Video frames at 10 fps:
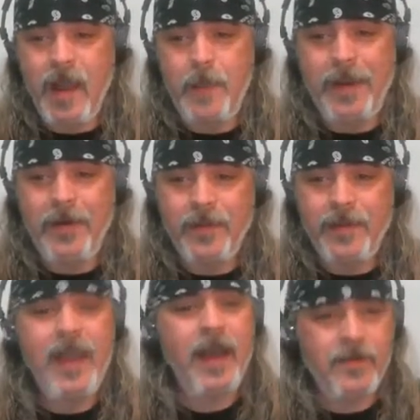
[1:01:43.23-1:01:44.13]

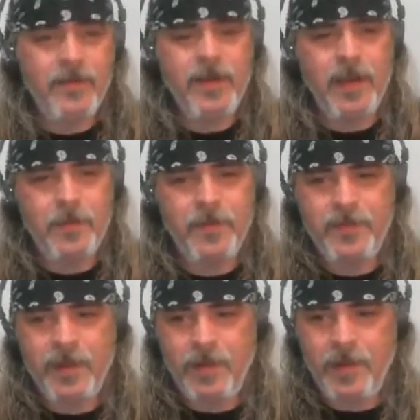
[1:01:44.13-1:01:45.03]
Apparently, yeah, look it up
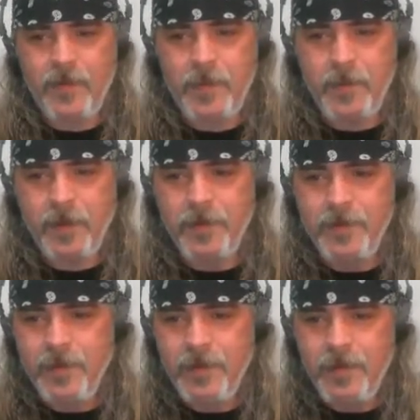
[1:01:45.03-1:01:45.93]
because I remember
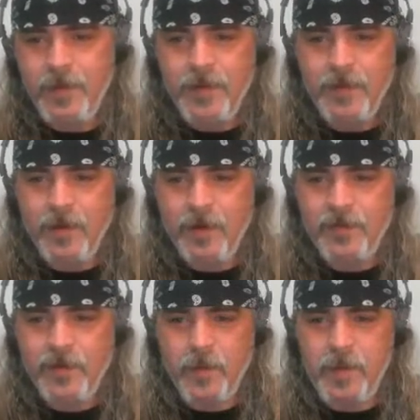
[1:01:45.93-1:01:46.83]
God
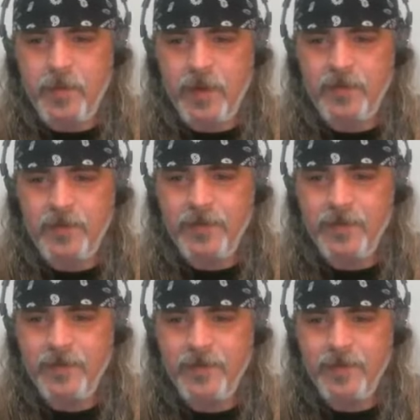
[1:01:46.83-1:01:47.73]
is omnipresent.
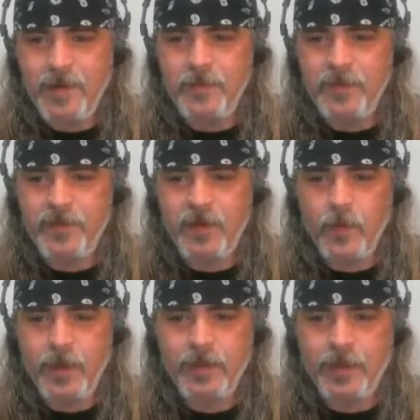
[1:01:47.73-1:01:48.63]
I'm just
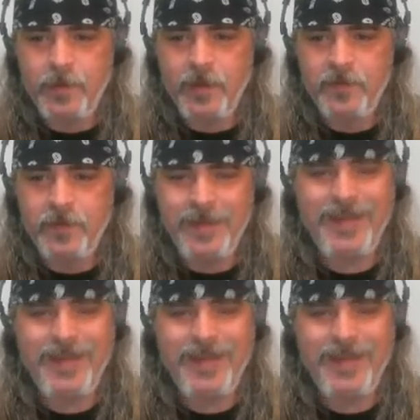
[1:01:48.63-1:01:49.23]
annoyingly present.